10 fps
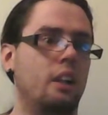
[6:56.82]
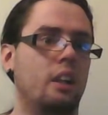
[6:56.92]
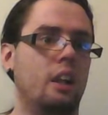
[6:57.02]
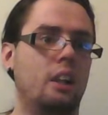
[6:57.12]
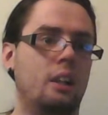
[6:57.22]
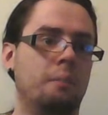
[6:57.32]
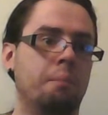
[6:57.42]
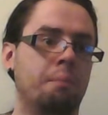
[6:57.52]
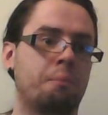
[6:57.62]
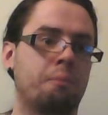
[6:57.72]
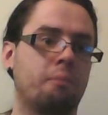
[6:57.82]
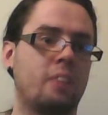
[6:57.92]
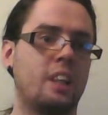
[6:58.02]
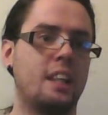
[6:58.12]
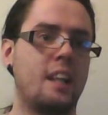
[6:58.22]
it.
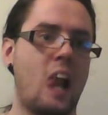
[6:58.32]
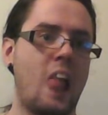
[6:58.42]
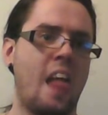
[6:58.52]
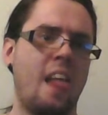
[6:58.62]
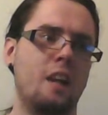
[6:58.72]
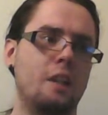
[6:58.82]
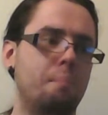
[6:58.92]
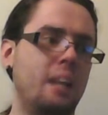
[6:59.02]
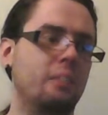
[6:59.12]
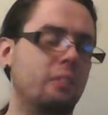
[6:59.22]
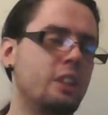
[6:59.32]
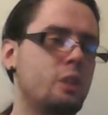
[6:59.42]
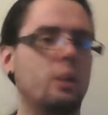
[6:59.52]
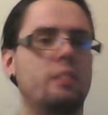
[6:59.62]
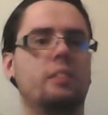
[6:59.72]
The bent ones,
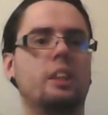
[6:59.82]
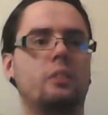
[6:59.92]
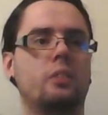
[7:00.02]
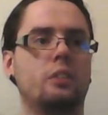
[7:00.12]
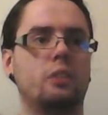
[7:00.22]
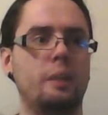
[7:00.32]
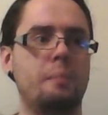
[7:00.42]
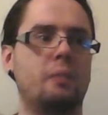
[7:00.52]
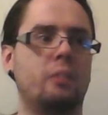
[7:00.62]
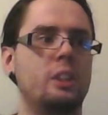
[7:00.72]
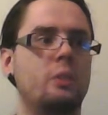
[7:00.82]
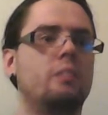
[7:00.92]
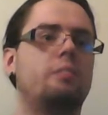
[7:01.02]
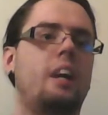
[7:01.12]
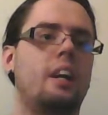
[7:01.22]
when the really bent ones, when
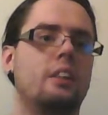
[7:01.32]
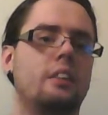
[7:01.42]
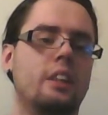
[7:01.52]
fired,